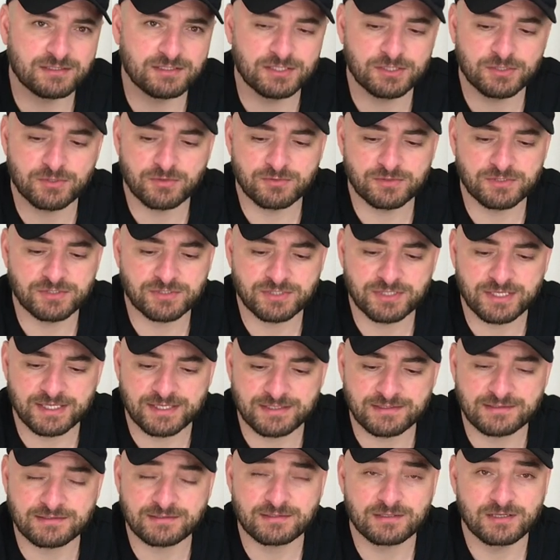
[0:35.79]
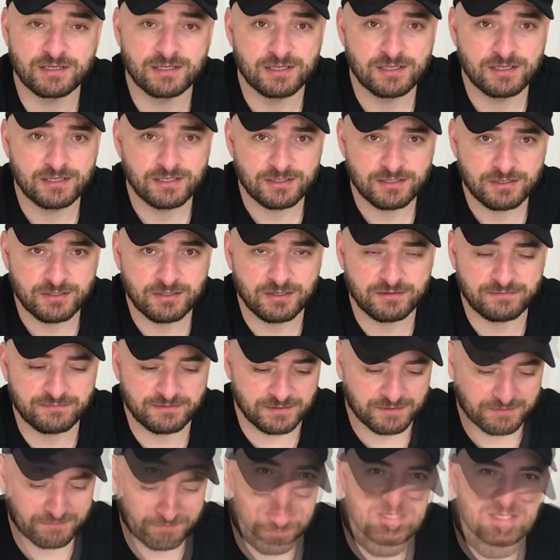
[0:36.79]
licorice and
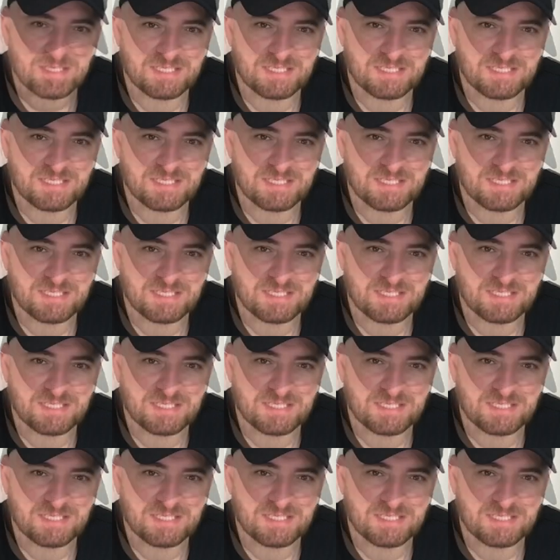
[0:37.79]
coffee.